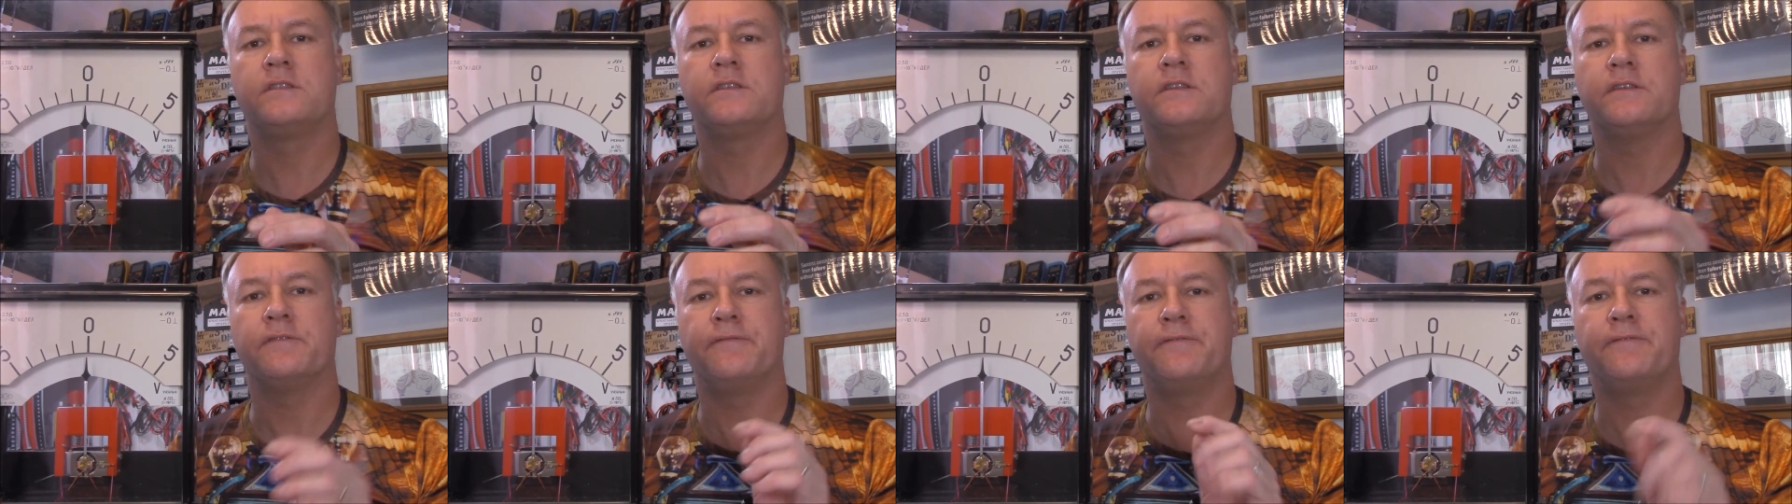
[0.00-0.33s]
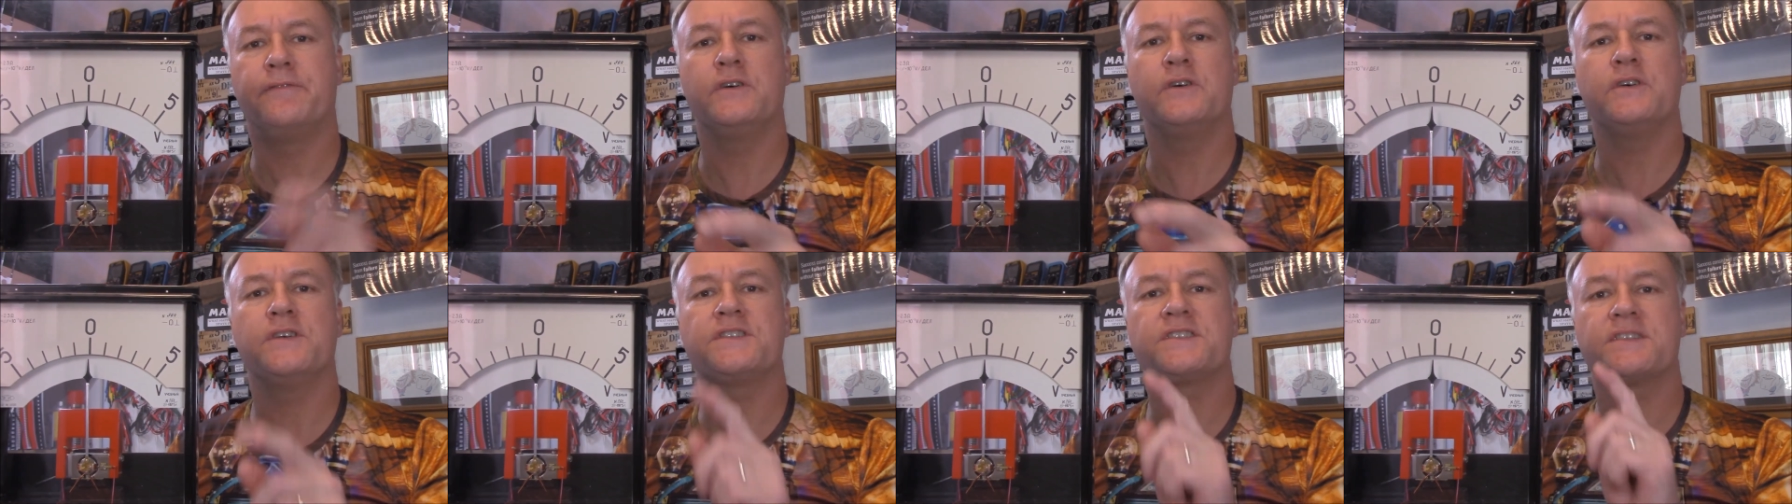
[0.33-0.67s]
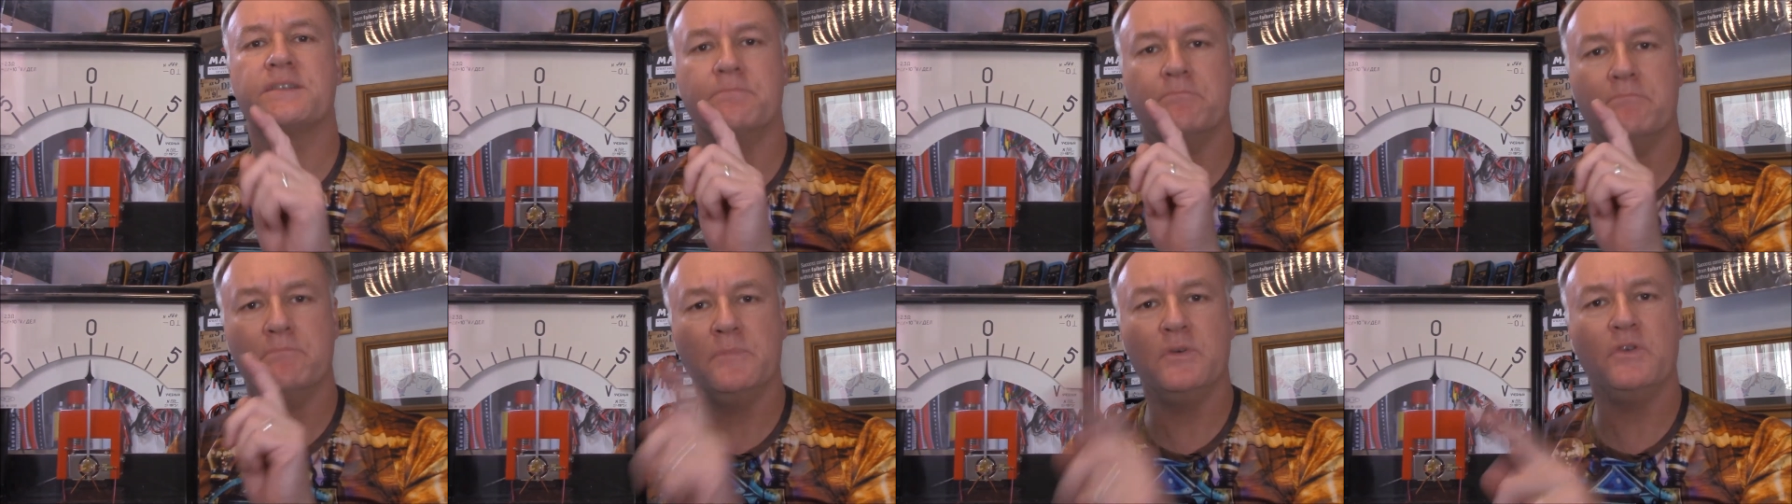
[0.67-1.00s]
The
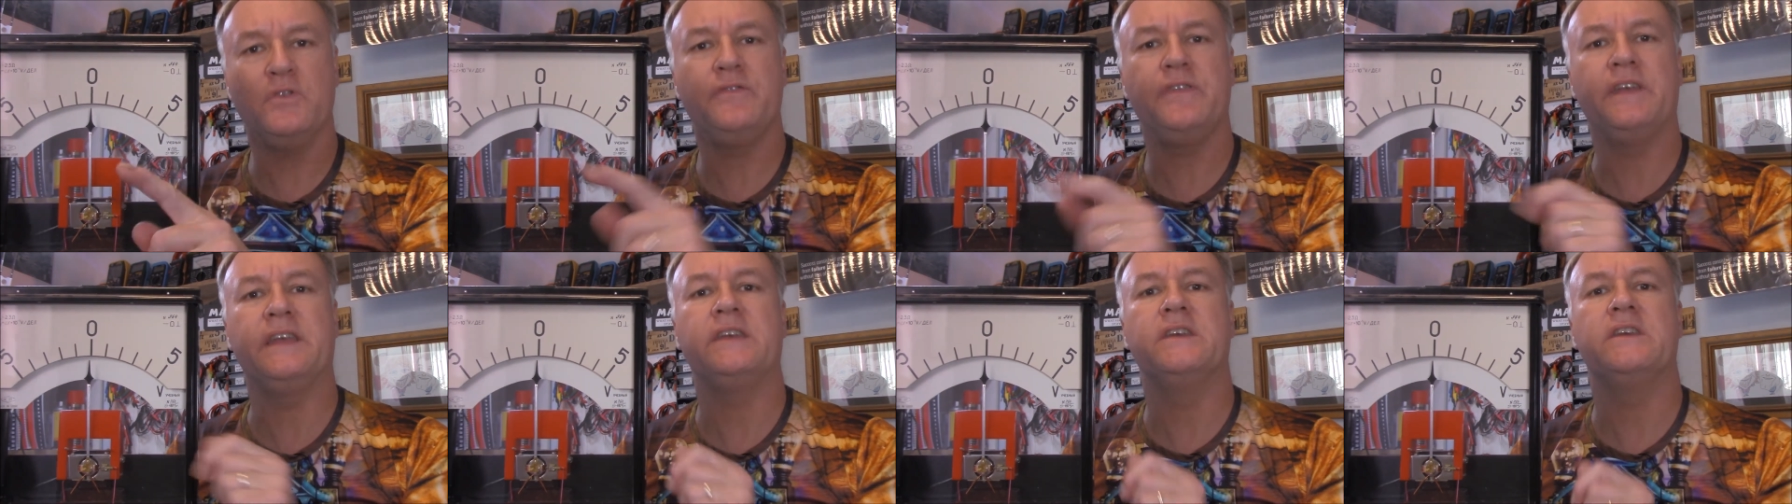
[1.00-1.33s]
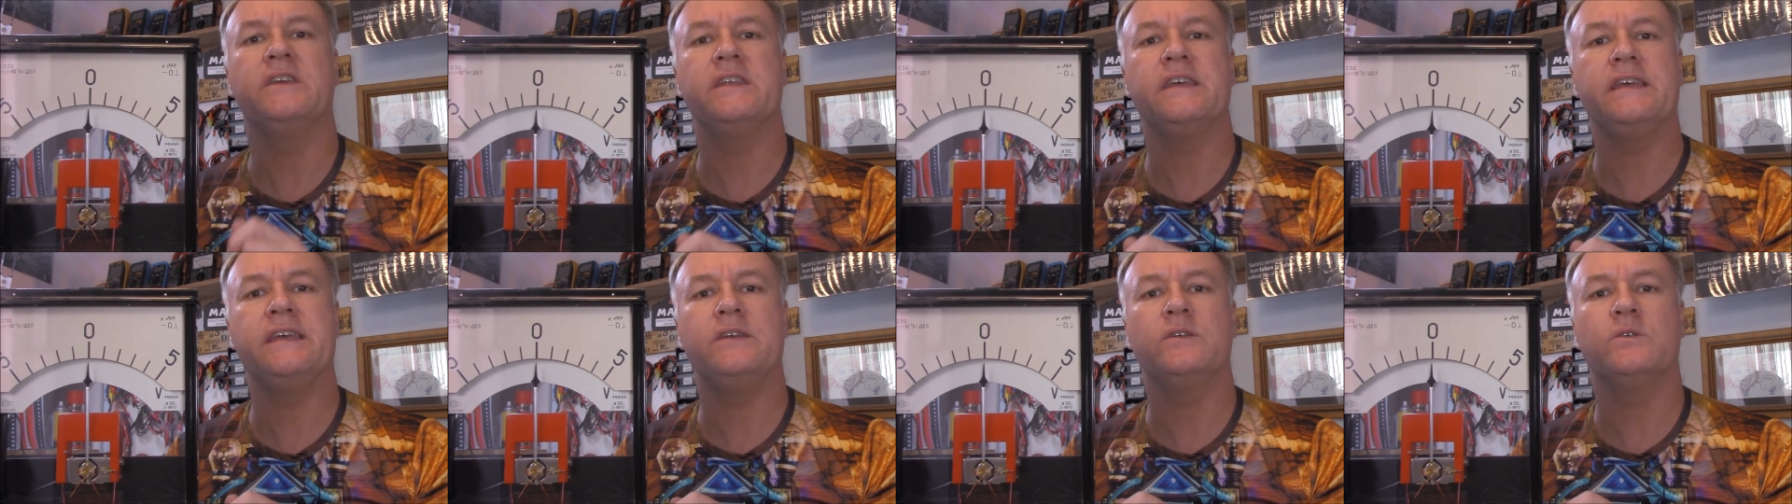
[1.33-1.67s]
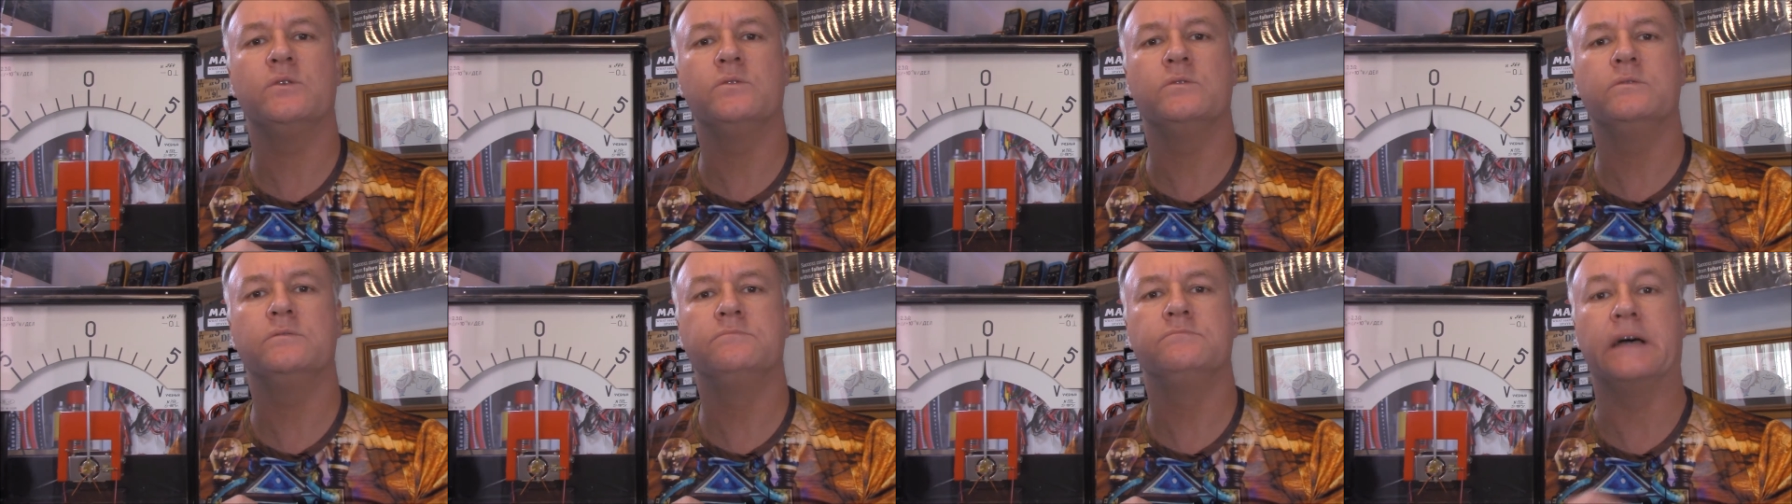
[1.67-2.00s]
first moving
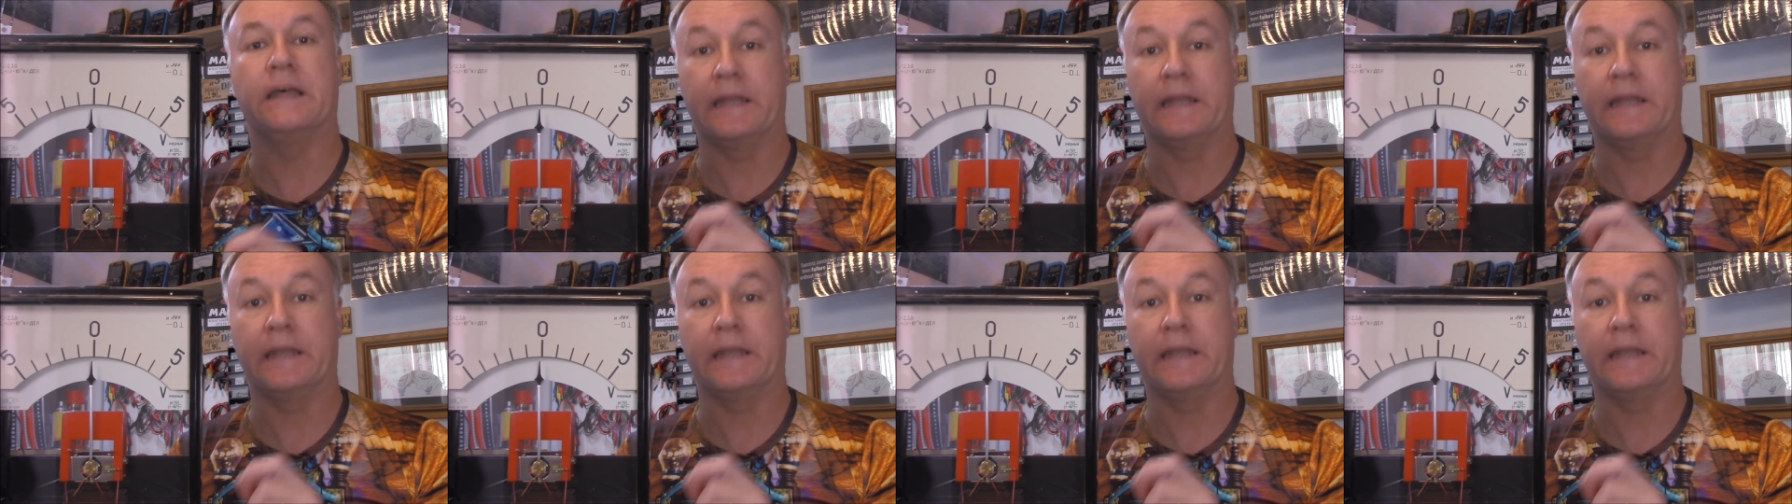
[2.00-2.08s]
needle